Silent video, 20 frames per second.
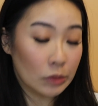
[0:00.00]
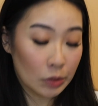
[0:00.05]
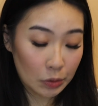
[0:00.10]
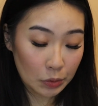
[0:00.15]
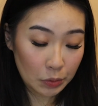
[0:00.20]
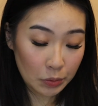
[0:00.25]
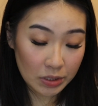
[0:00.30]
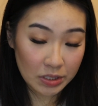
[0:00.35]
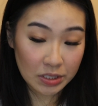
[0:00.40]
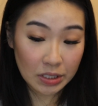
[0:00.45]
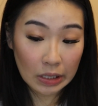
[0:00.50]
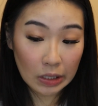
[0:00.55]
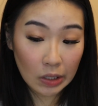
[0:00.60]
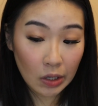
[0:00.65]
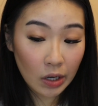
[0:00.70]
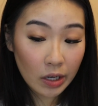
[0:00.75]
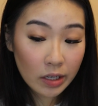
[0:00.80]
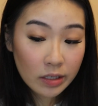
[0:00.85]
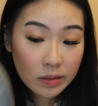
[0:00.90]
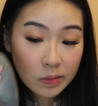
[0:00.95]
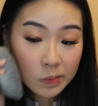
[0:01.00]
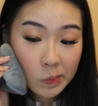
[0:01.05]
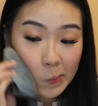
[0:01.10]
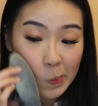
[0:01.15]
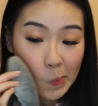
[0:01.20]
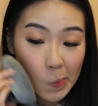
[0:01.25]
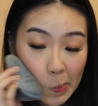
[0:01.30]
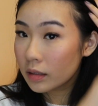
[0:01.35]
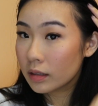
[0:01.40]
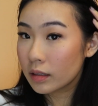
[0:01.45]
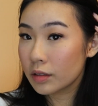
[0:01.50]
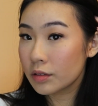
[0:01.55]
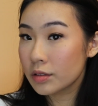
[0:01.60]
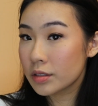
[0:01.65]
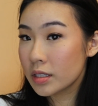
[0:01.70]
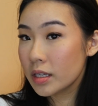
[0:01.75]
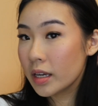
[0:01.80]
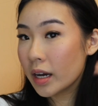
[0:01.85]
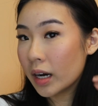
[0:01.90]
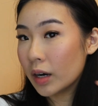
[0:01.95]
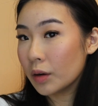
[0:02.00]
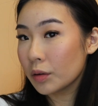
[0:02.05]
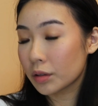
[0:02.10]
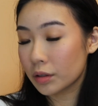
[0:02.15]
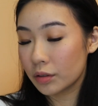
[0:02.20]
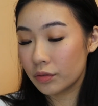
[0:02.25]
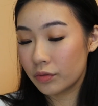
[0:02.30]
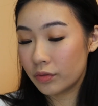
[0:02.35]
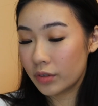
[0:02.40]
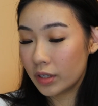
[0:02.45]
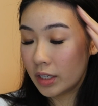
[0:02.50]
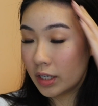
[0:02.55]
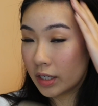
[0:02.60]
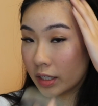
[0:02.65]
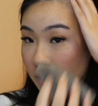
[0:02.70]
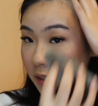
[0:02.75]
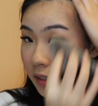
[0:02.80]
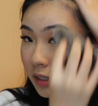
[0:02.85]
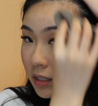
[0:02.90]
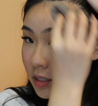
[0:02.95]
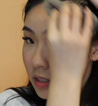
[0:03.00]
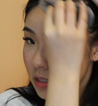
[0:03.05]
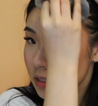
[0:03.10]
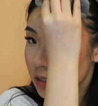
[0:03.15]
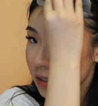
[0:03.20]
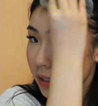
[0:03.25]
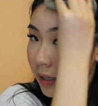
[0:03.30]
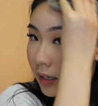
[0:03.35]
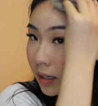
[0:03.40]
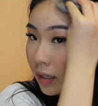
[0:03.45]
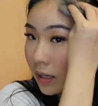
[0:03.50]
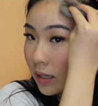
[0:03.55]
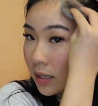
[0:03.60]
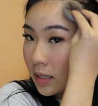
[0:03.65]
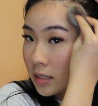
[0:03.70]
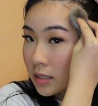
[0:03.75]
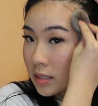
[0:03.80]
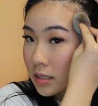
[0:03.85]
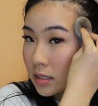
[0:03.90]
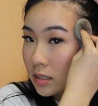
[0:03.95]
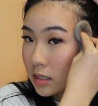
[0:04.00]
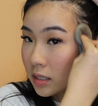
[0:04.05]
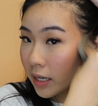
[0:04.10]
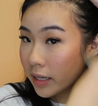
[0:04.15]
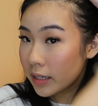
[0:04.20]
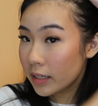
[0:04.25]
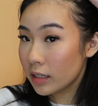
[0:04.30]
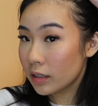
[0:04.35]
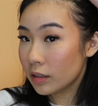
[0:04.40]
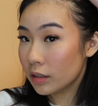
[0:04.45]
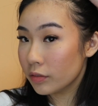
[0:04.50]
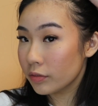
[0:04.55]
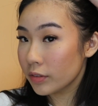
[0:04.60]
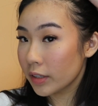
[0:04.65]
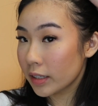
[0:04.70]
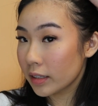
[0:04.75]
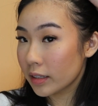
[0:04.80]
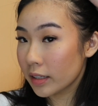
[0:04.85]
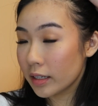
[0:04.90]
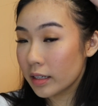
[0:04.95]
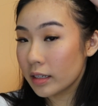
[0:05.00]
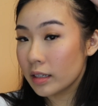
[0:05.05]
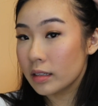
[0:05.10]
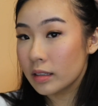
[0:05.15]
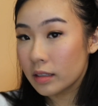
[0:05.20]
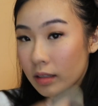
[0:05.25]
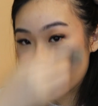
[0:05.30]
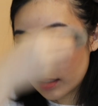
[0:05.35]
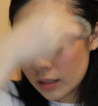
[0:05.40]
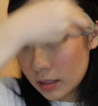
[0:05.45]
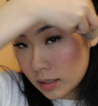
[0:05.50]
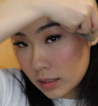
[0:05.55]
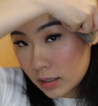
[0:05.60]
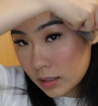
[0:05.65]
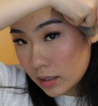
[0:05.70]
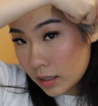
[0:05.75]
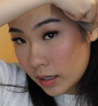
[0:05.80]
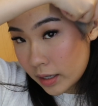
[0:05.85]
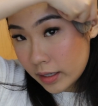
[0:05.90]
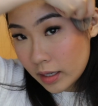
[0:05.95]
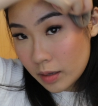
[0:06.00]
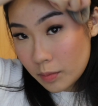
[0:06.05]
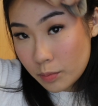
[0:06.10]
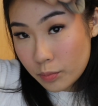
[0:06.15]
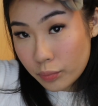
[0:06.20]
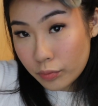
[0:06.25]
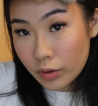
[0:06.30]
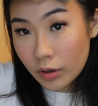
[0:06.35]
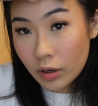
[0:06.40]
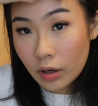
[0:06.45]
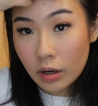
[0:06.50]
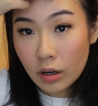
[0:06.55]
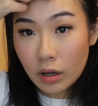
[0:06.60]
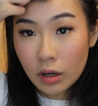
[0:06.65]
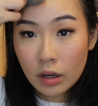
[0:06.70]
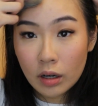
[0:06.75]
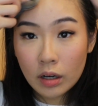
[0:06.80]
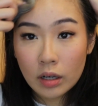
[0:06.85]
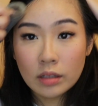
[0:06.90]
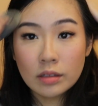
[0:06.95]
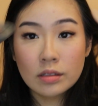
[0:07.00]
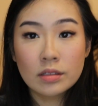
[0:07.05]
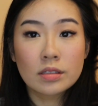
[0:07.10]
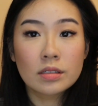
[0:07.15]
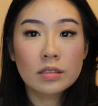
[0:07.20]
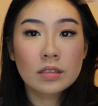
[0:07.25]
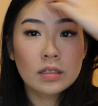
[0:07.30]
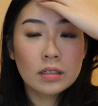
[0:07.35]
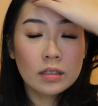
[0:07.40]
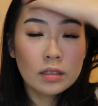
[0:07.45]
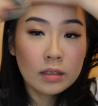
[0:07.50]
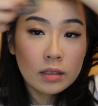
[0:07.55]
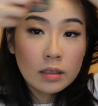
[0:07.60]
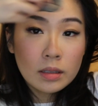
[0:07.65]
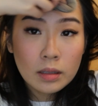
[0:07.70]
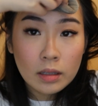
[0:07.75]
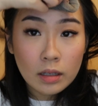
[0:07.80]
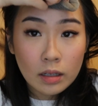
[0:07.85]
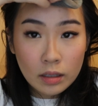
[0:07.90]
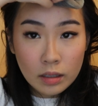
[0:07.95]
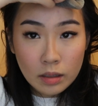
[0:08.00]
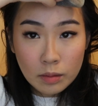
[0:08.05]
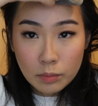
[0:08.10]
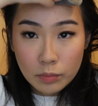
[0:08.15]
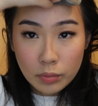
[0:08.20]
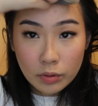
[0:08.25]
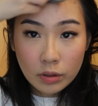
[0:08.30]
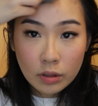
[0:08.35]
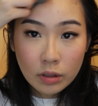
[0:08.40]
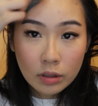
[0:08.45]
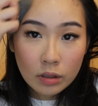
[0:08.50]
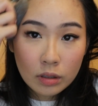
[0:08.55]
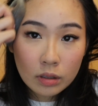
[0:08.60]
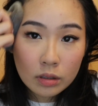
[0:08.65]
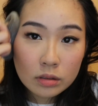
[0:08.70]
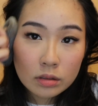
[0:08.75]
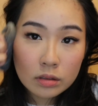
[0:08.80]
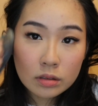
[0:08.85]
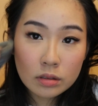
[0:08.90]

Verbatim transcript: Oh, it's a lot. You see how convenient I can just like slide it off like that, and I am bronzed. I'm bronzed.